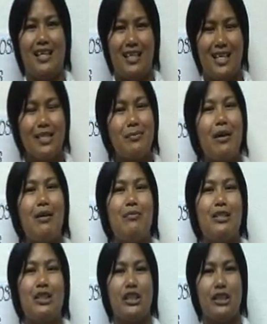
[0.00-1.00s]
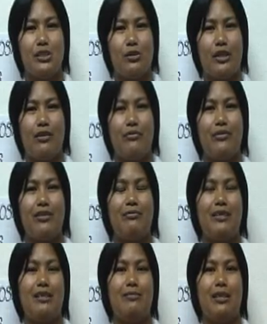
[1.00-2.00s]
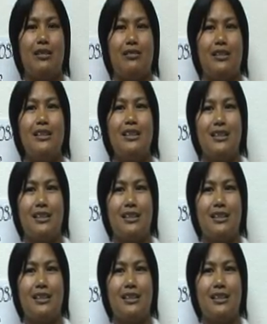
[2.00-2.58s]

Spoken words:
Yes, ma'am. It's okay for me because